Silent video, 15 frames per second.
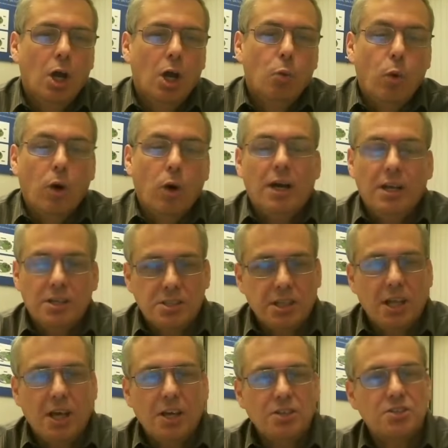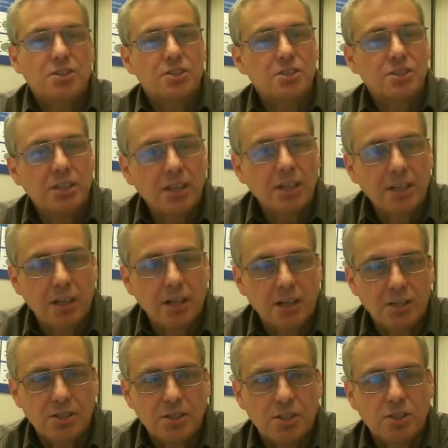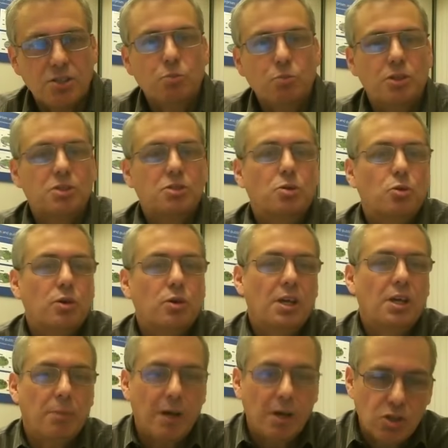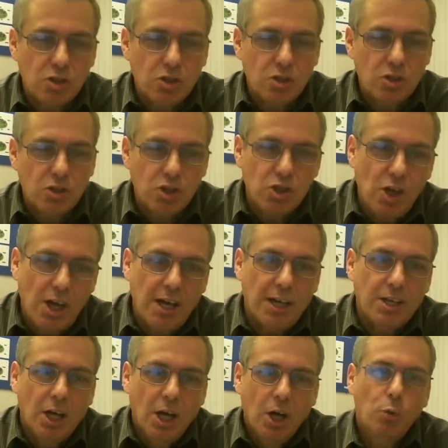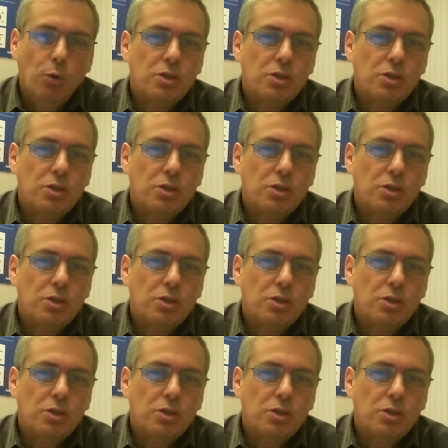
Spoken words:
wireless licensed and unlicensed, we're talking about shared,